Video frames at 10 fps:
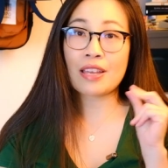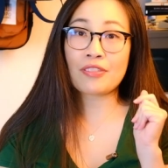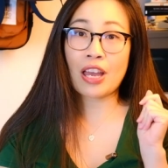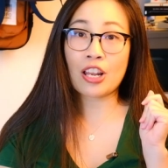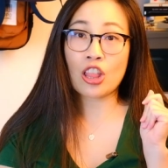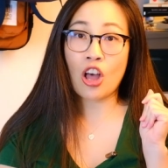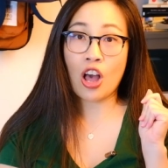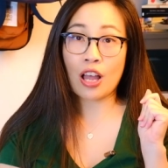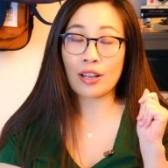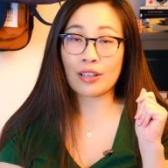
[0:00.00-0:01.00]
I've got a
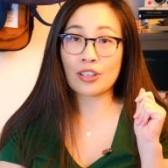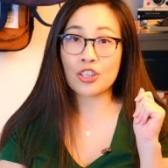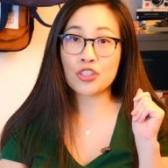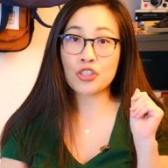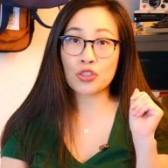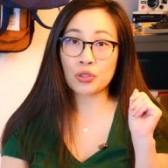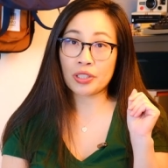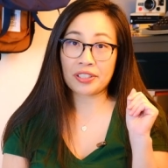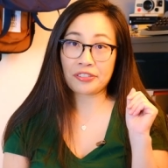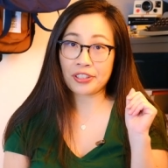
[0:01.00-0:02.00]
long
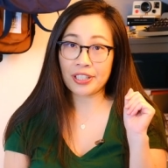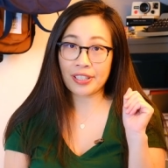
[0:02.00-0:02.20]
story for you.